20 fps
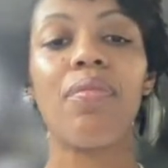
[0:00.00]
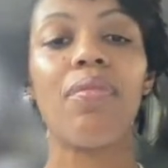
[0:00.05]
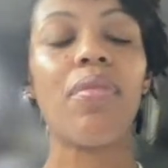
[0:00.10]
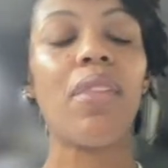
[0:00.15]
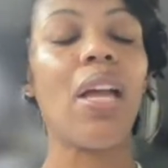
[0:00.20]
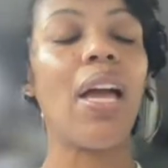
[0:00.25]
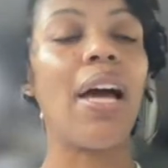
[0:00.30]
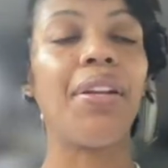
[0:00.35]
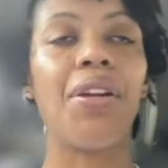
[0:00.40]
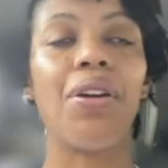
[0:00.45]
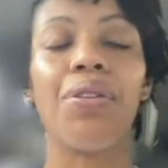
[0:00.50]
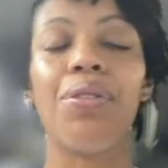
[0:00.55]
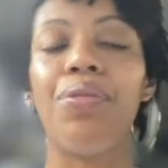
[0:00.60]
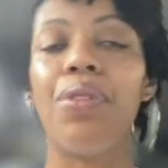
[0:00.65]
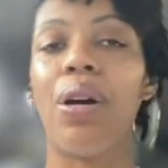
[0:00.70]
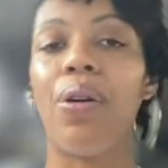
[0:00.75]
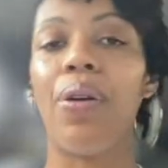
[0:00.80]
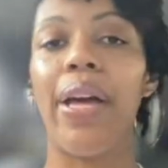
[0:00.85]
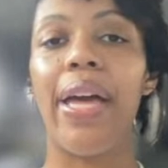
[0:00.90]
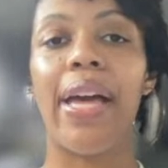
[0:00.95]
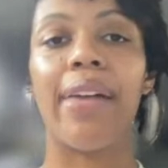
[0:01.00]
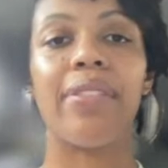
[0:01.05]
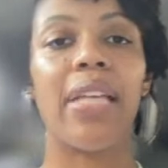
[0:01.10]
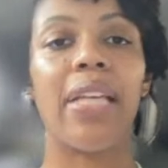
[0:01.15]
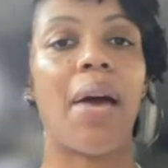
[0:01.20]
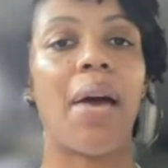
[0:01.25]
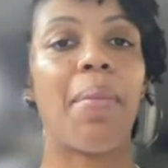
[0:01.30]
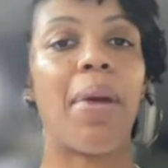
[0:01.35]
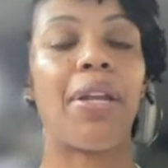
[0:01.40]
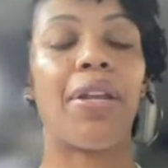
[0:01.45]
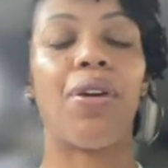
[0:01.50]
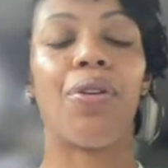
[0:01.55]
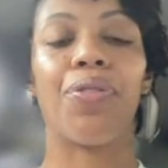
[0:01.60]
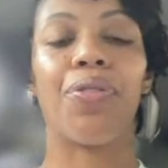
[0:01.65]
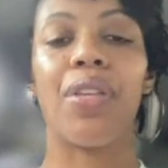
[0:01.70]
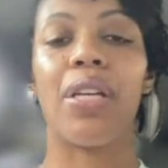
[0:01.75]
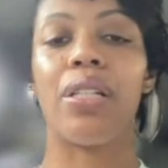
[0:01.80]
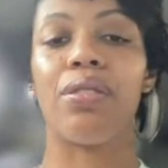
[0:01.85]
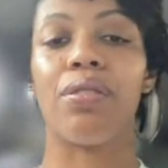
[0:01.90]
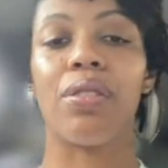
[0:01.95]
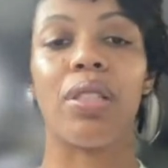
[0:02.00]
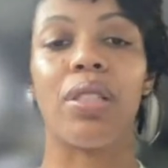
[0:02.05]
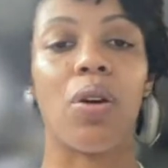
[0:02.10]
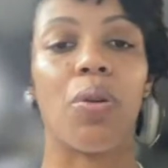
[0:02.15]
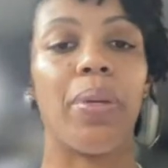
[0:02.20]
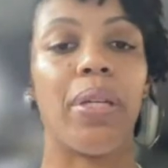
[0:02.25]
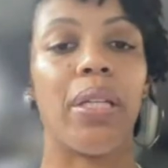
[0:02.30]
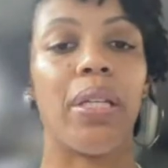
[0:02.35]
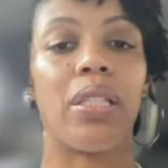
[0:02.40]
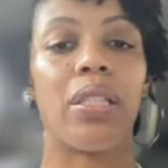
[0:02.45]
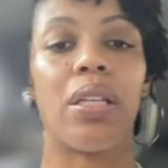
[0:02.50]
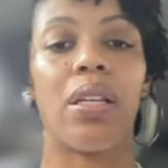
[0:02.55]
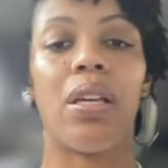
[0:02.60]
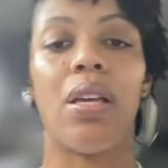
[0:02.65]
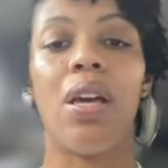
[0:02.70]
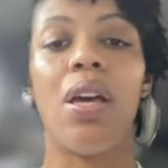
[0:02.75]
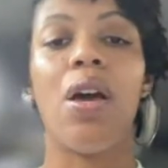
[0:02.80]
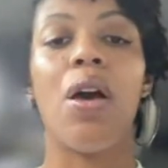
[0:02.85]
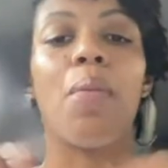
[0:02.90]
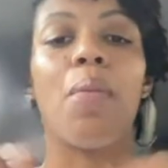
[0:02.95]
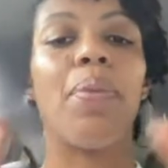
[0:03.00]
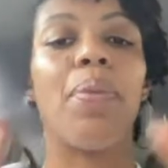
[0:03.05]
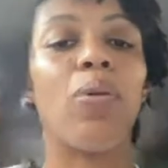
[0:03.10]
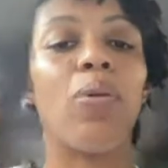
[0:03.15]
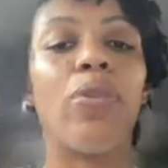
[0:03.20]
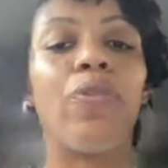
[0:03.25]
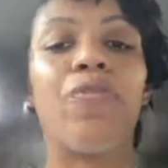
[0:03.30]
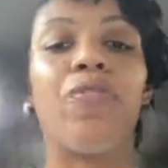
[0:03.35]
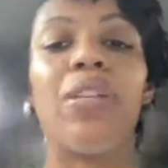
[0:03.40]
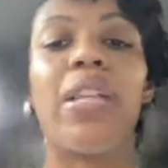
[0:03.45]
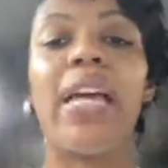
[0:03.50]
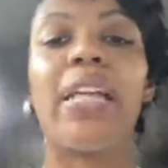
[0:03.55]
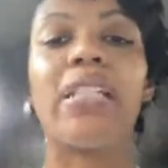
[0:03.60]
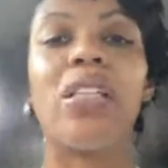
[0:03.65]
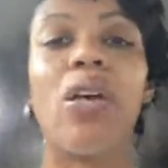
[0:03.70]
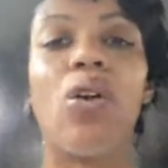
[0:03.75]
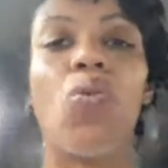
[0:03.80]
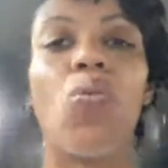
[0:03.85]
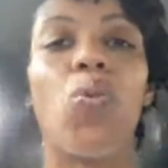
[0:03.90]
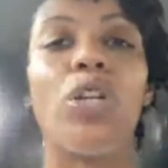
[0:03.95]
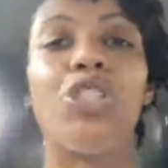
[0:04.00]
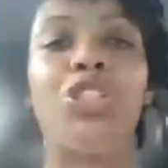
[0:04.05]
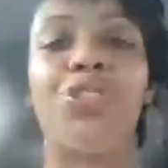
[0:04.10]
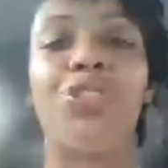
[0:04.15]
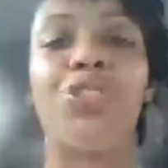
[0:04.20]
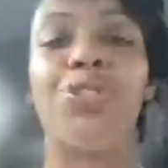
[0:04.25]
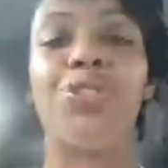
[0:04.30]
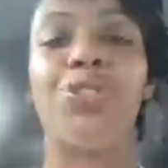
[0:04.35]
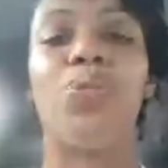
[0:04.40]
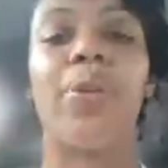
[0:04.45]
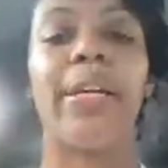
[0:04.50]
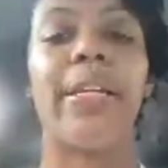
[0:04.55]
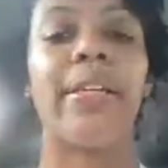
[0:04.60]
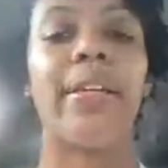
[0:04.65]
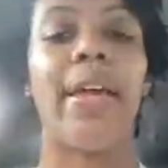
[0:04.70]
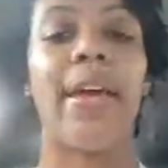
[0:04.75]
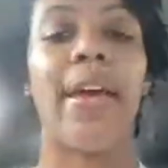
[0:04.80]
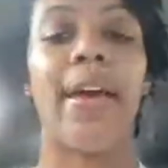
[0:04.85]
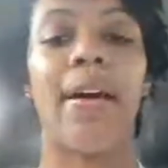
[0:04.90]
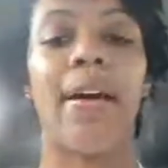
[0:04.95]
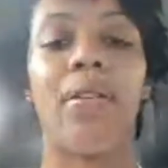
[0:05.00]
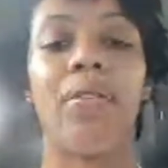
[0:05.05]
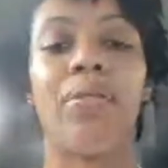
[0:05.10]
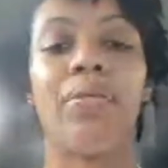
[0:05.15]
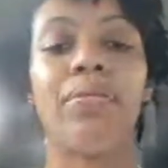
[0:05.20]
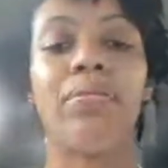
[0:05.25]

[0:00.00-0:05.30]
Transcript: I know you don't have time. I know things are so busy, but reflect on what you're doing now.